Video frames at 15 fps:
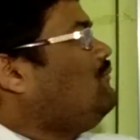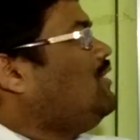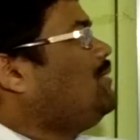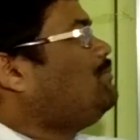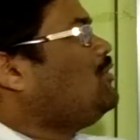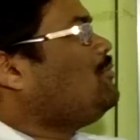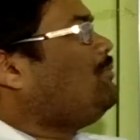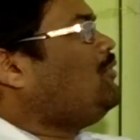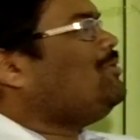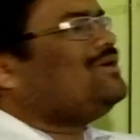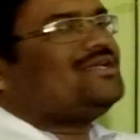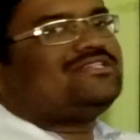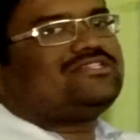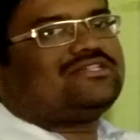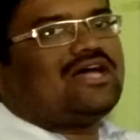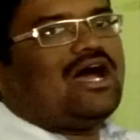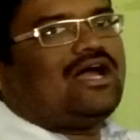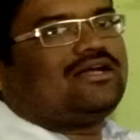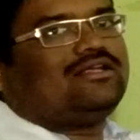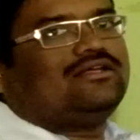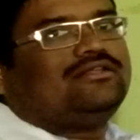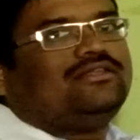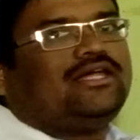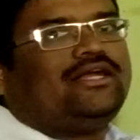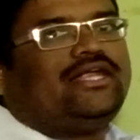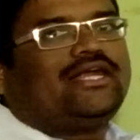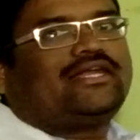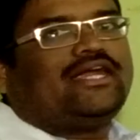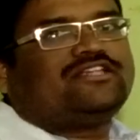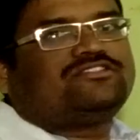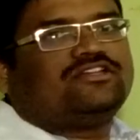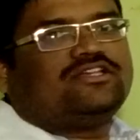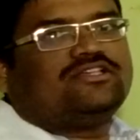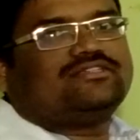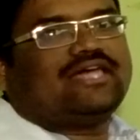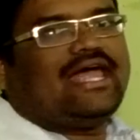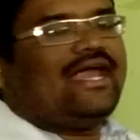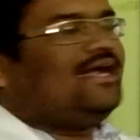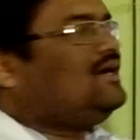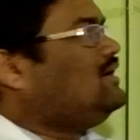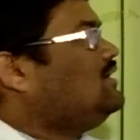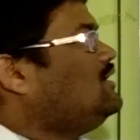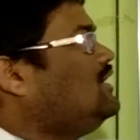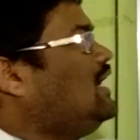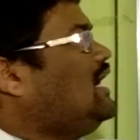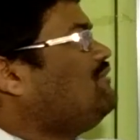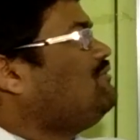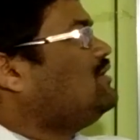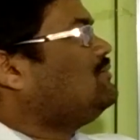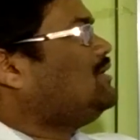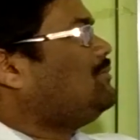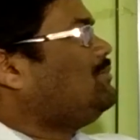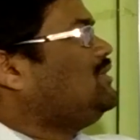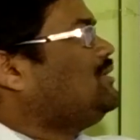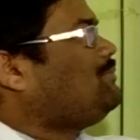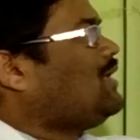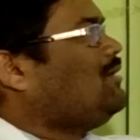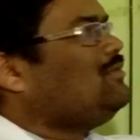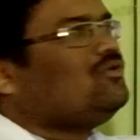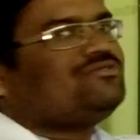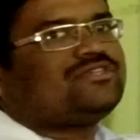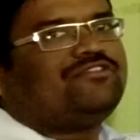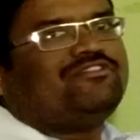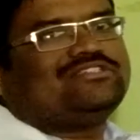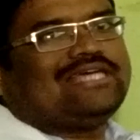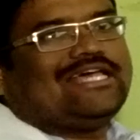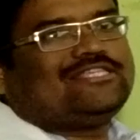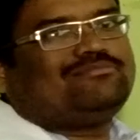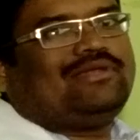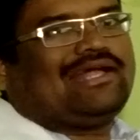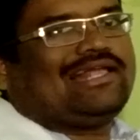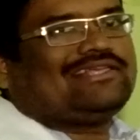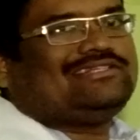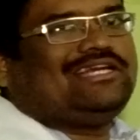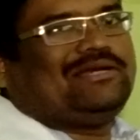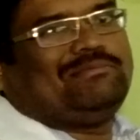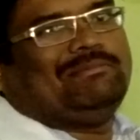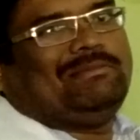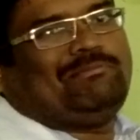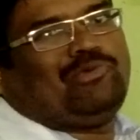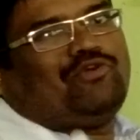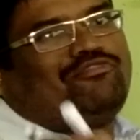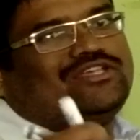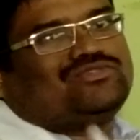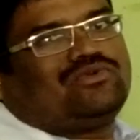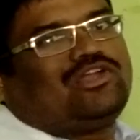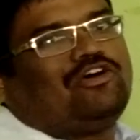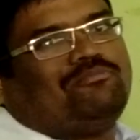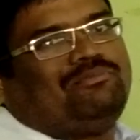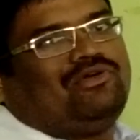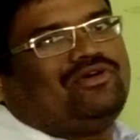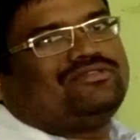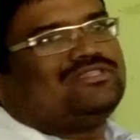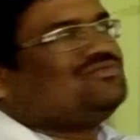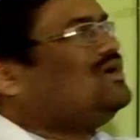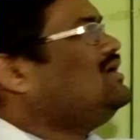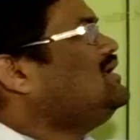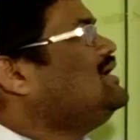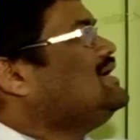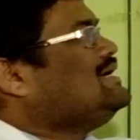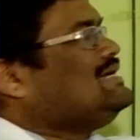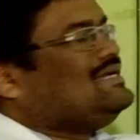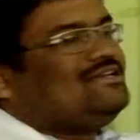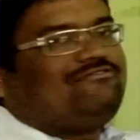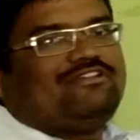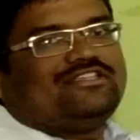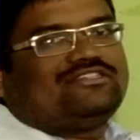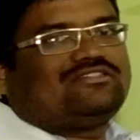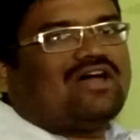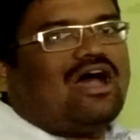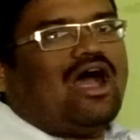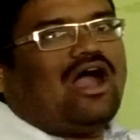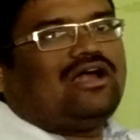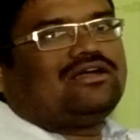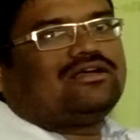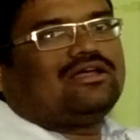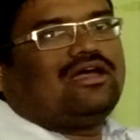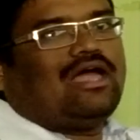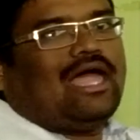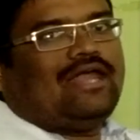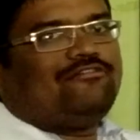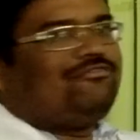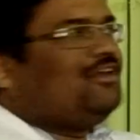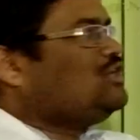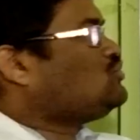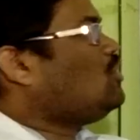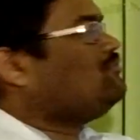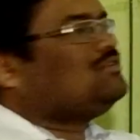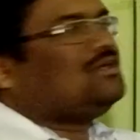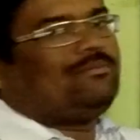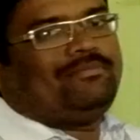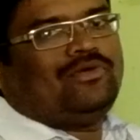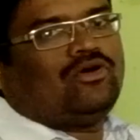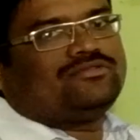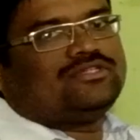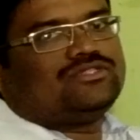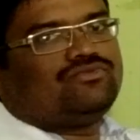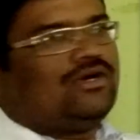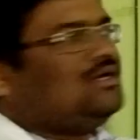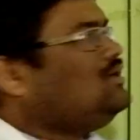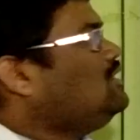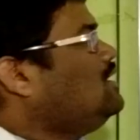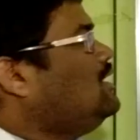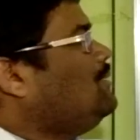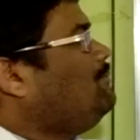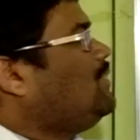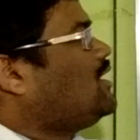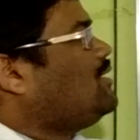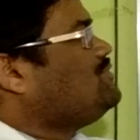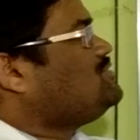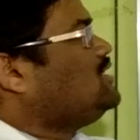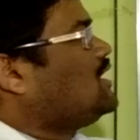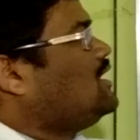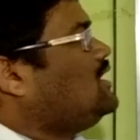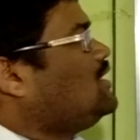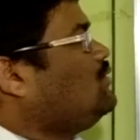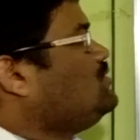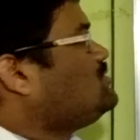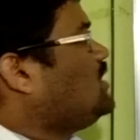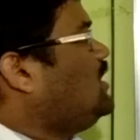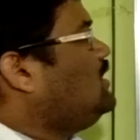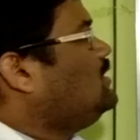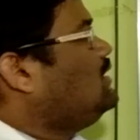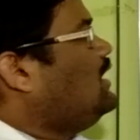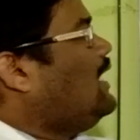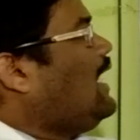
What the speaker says: When puberty start, the decade stage is end. It will, that means the primary oocyte which has been arrested at prophase 1 of meiosis 1, it will start and finish off the meiosis 1, become secondary oocyte.